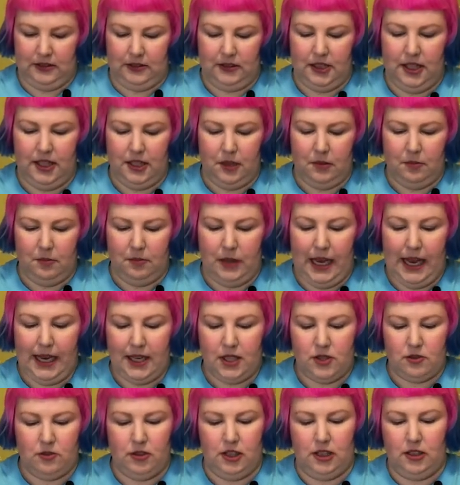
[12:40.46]
Yeah, the
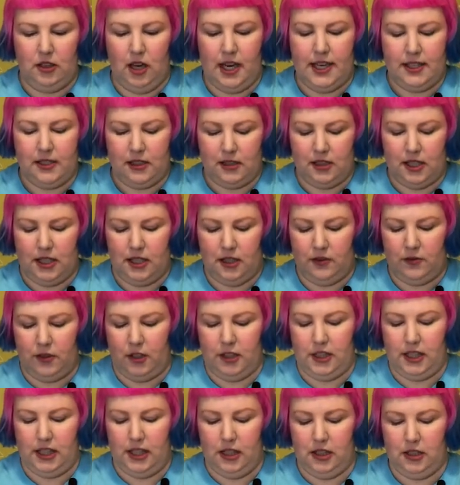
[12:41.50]
bag's really nice. It's like a
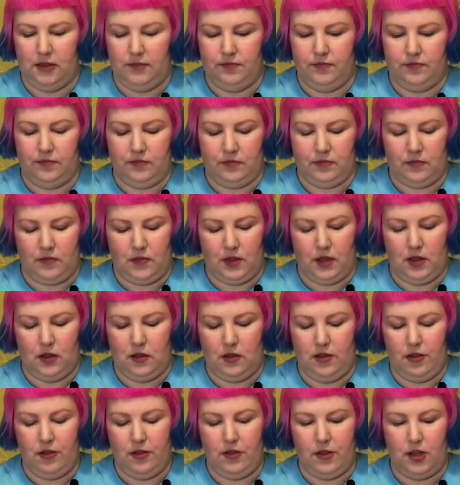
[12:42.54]
very um,
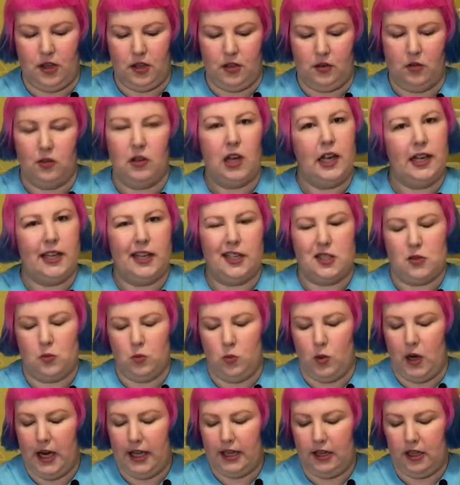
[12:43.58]
thick, I guess,
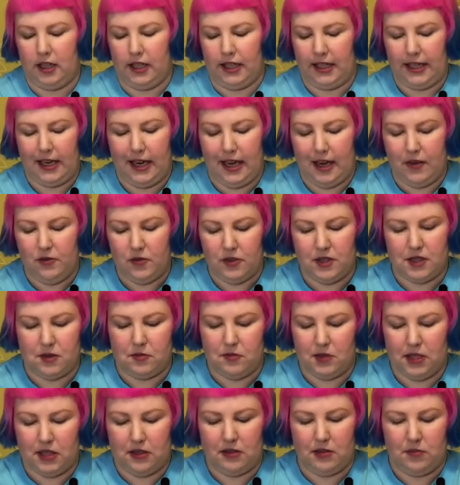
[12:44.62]
white kind of canvas
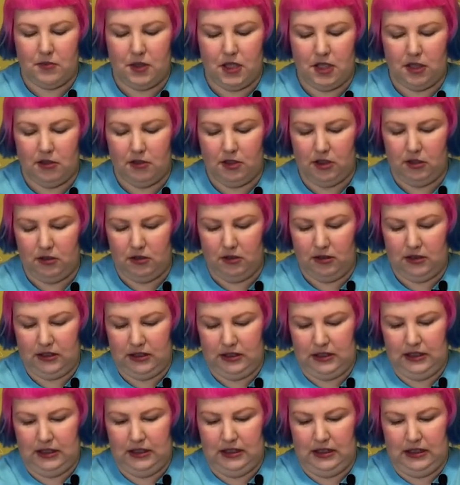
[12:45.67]
ma material.
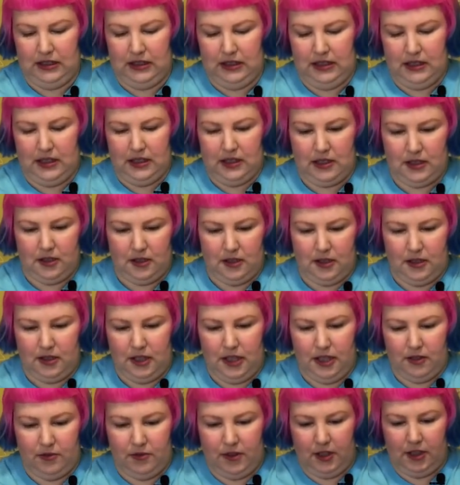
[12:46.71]
So
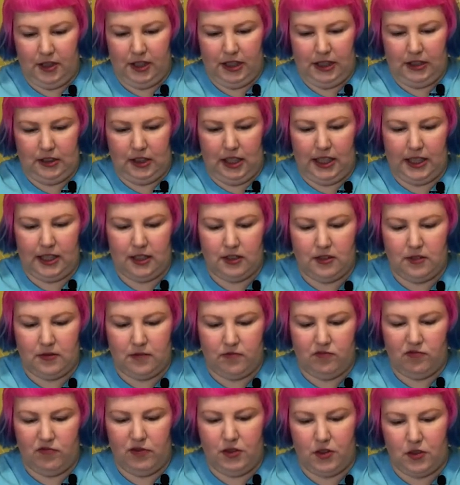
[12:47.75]
yeah, very like,
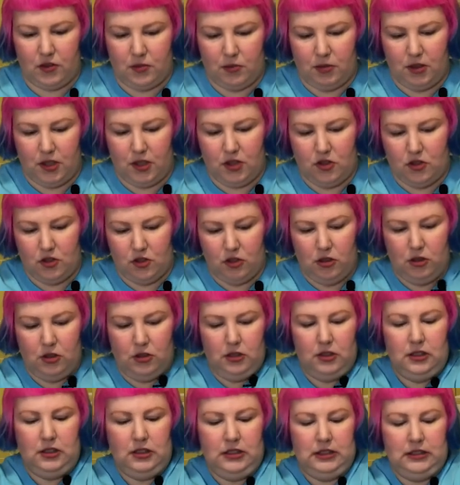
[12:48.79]
feels pretty
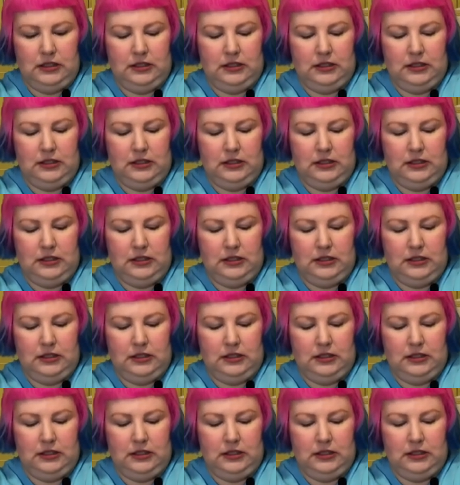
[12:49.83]
strong.